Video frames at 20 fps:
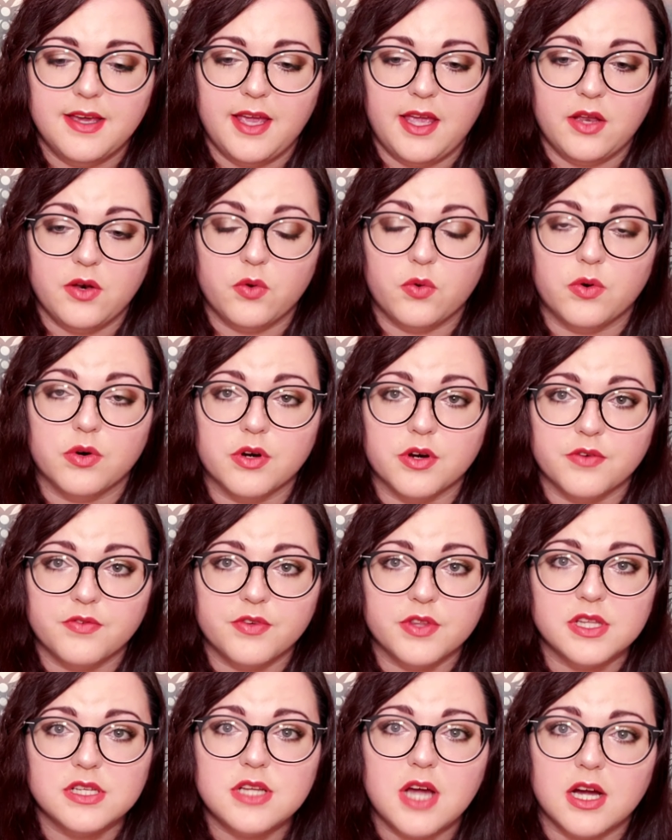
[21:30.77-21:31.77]
in order
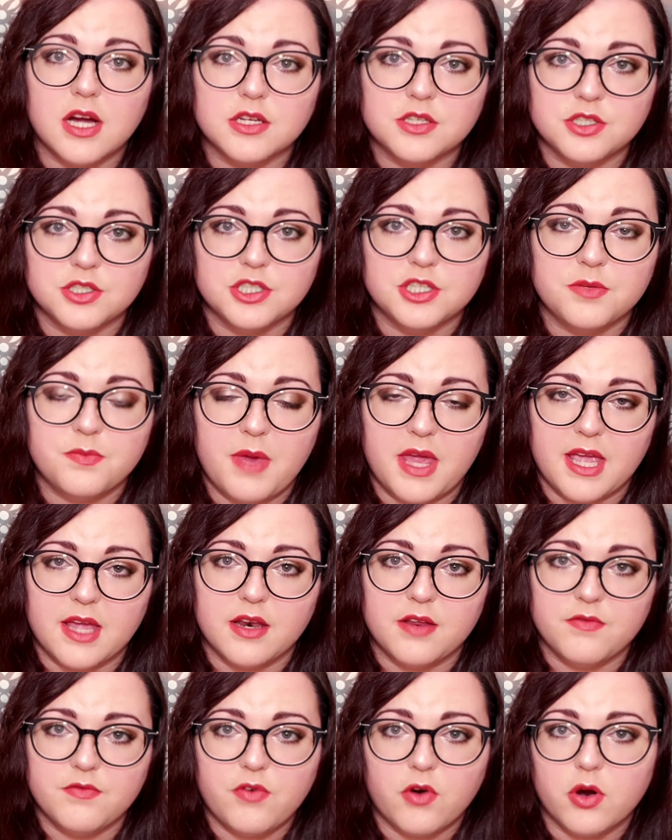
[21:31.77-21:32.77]
for the doctor to make
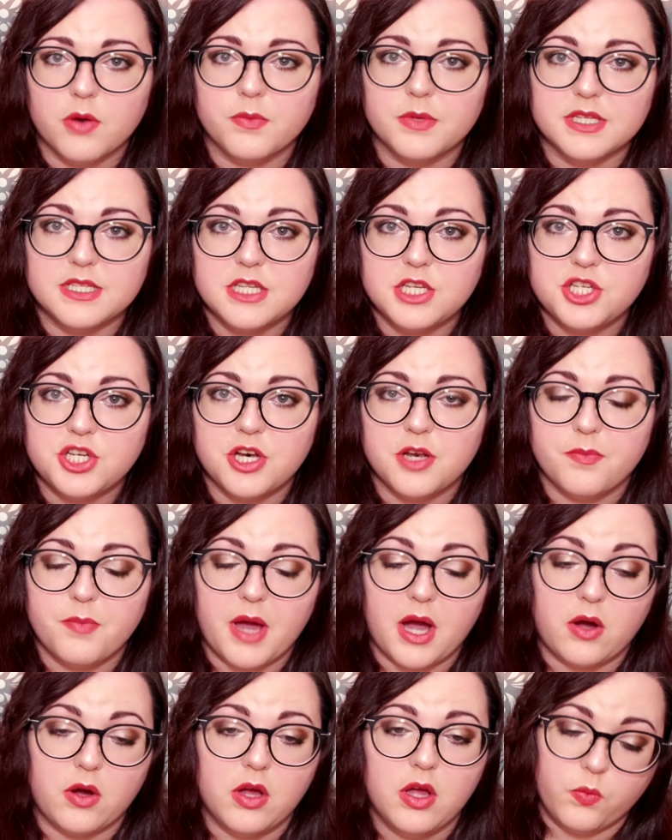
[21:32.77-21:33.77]
an informed decision
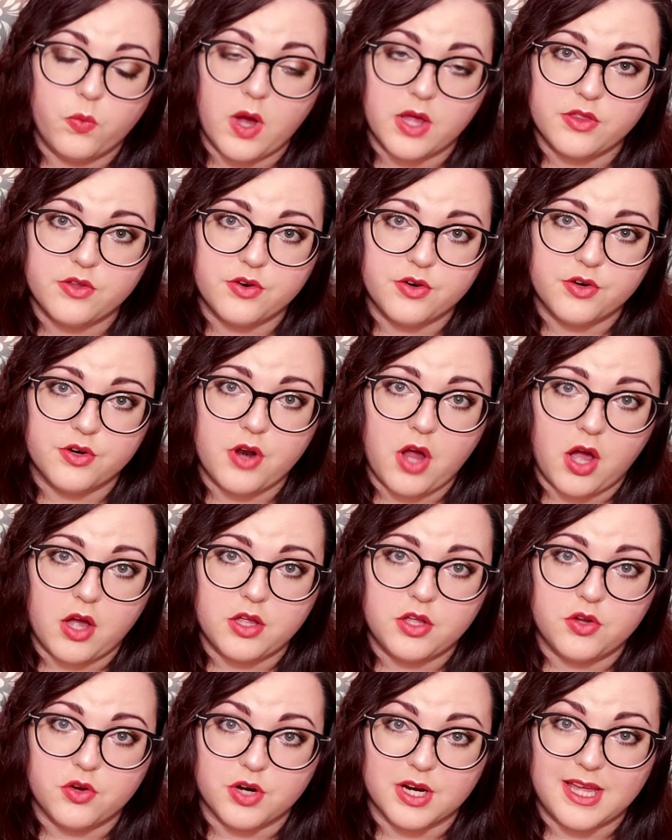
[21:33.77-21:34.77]
about whether or
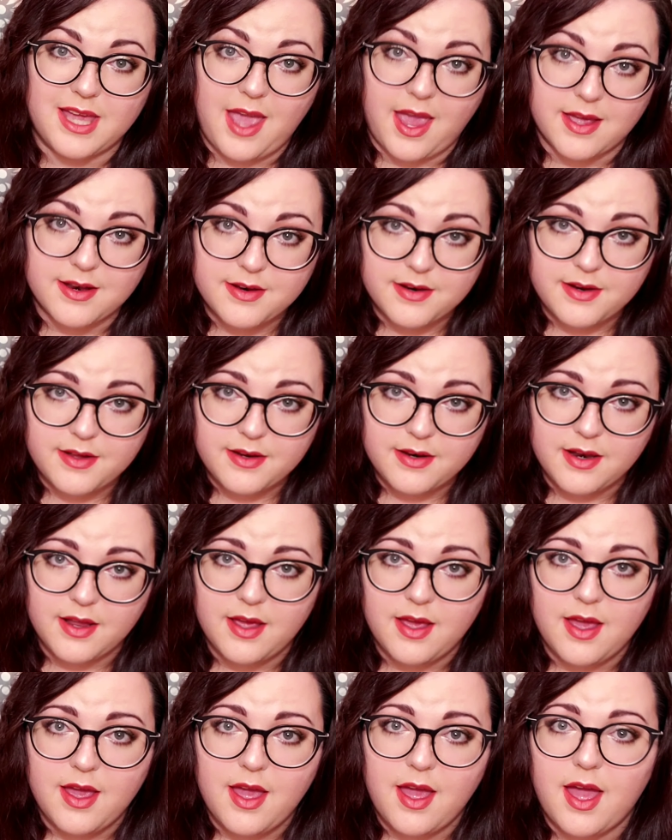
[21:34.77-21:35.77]
not you're a candidate
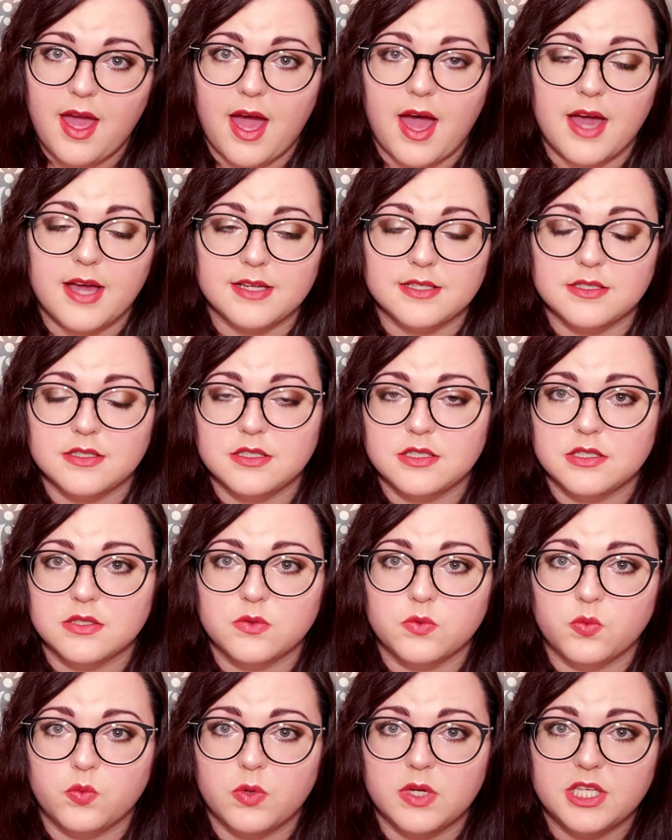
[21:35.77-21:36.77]
and
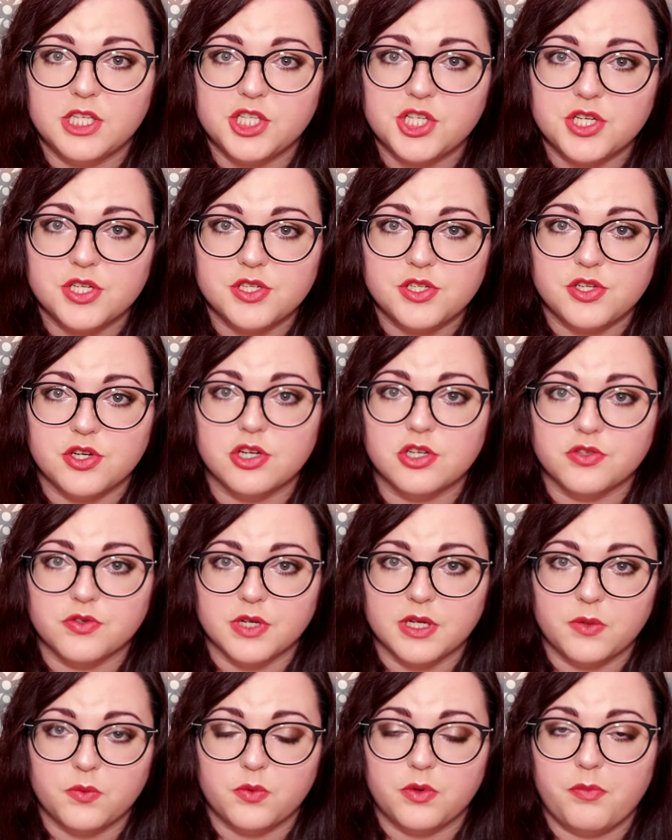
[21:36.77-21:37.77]
which
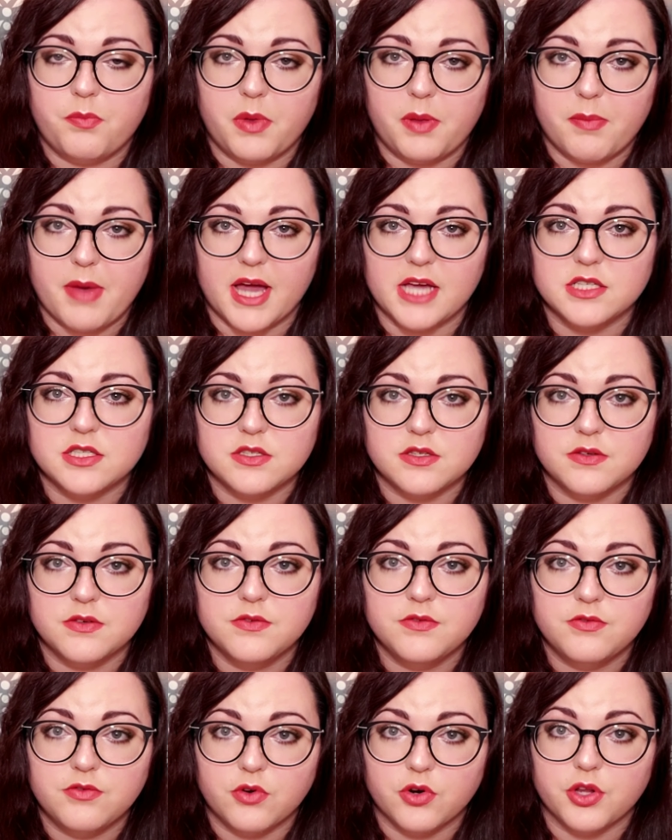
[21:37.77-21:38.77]
surgery would be best
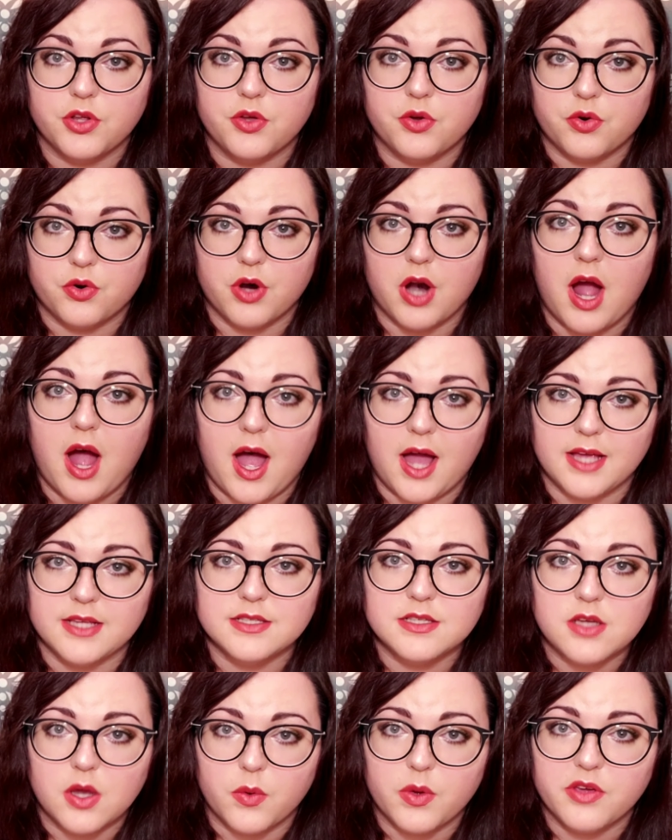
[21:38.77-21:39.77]
for your
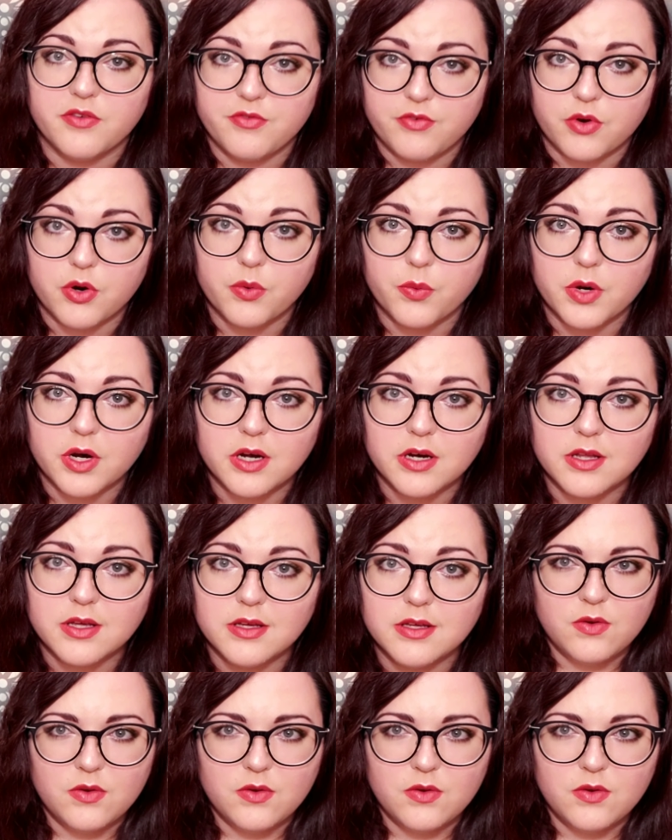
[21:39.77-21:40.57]
eyes going forward.